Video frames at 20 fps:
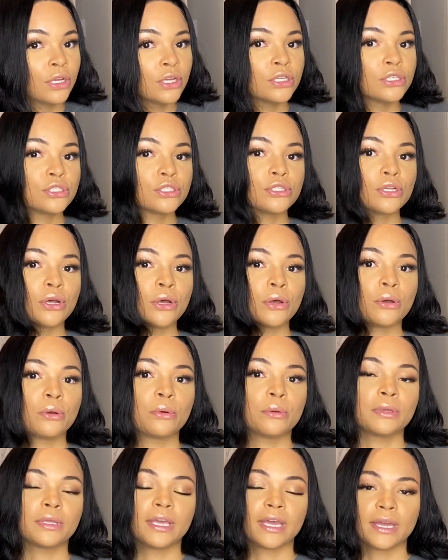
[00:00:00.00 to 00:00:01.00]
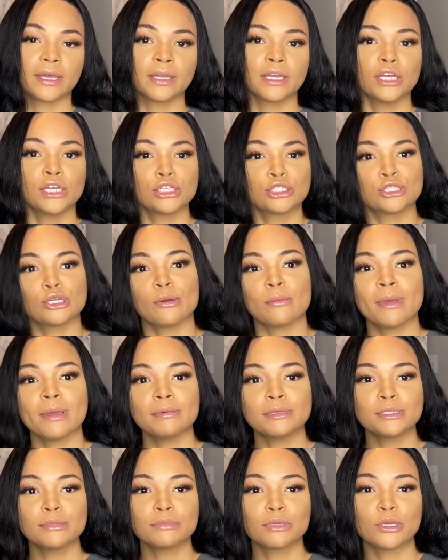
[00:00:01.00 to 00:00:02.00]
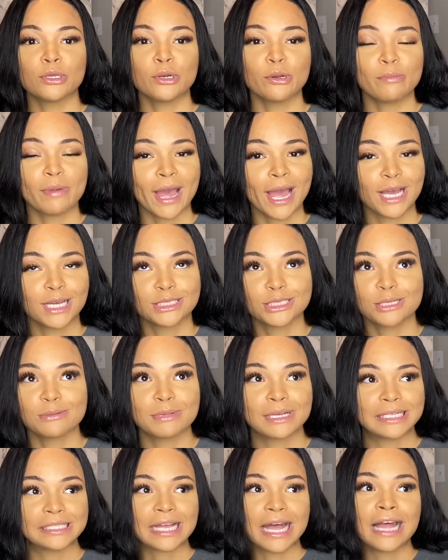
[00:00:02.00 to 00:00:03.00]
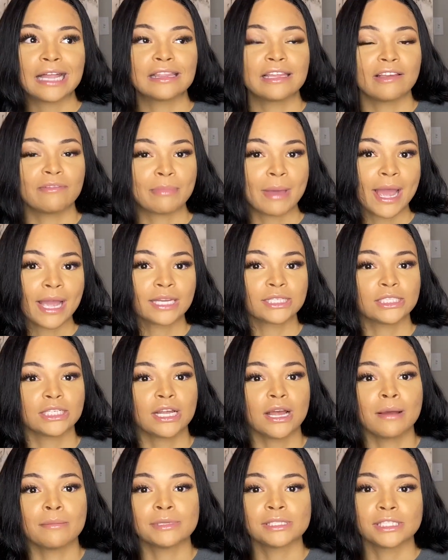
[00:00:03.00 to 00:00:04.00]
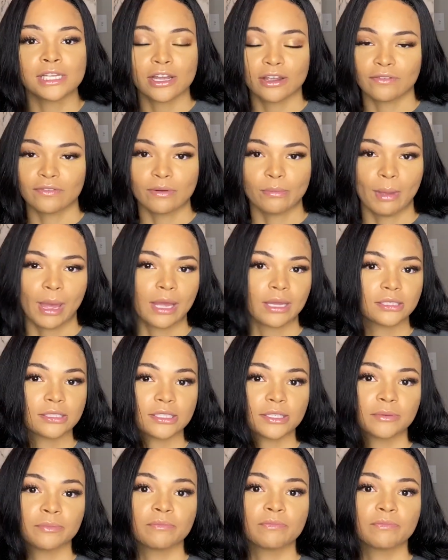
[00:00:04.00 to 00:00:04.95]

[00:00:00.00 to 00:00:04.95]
So yeah, so maybe some cuter packaging, because I love packaging. I'm a sucker for packaging.